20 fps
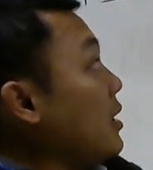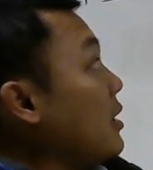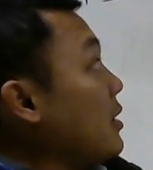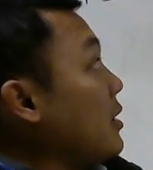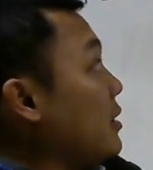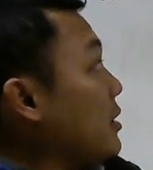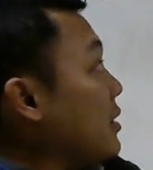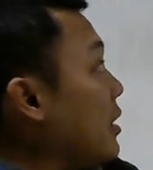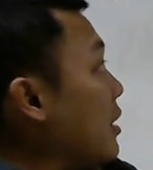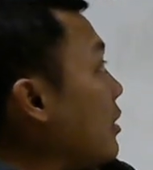
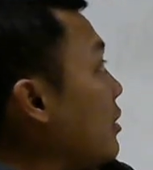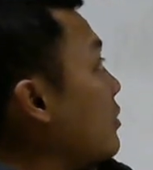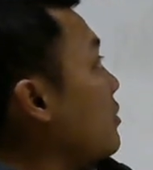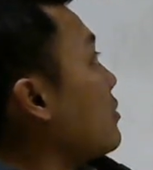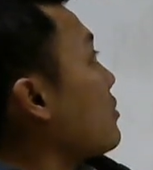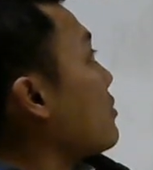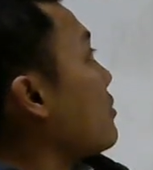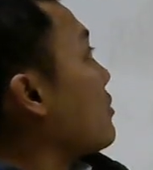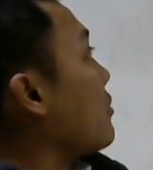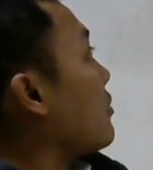
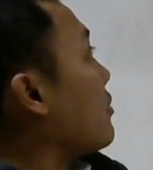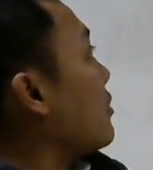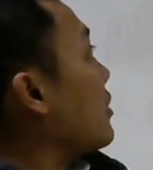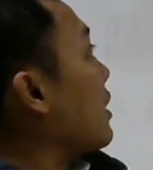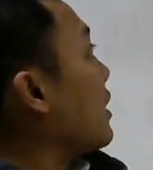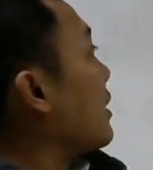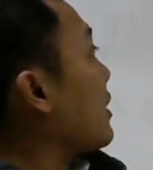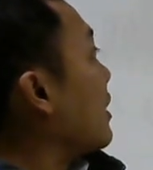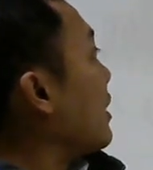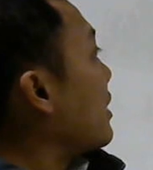So
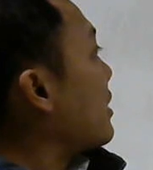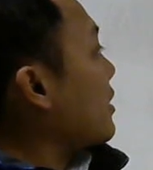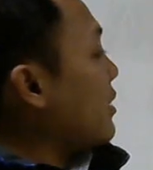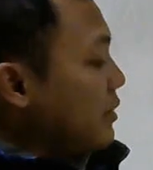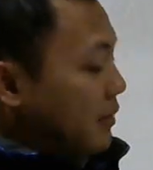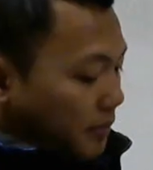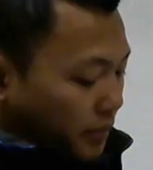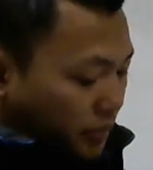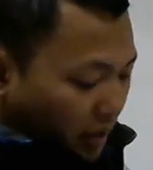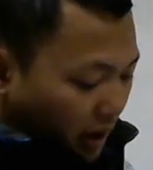in
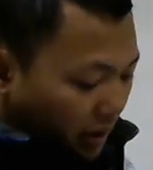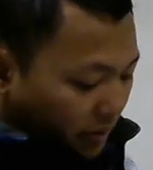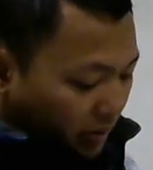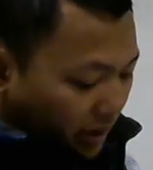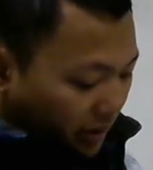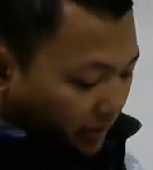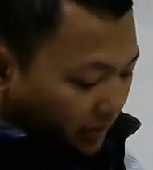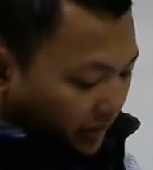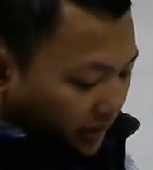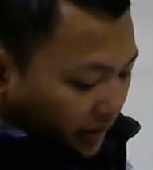this
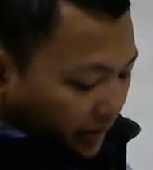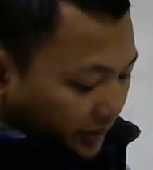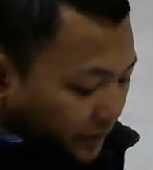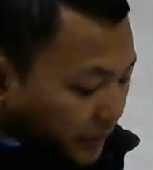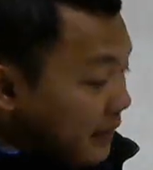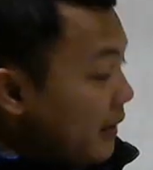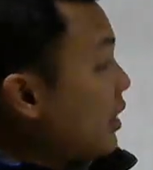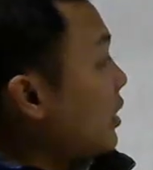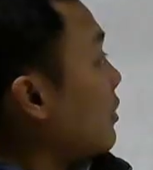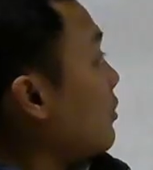problem,
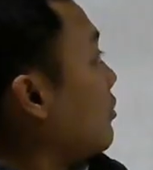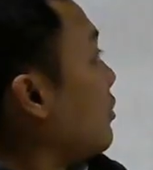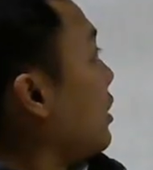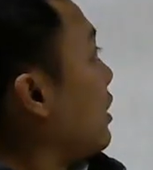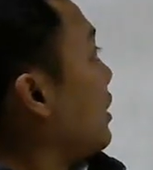we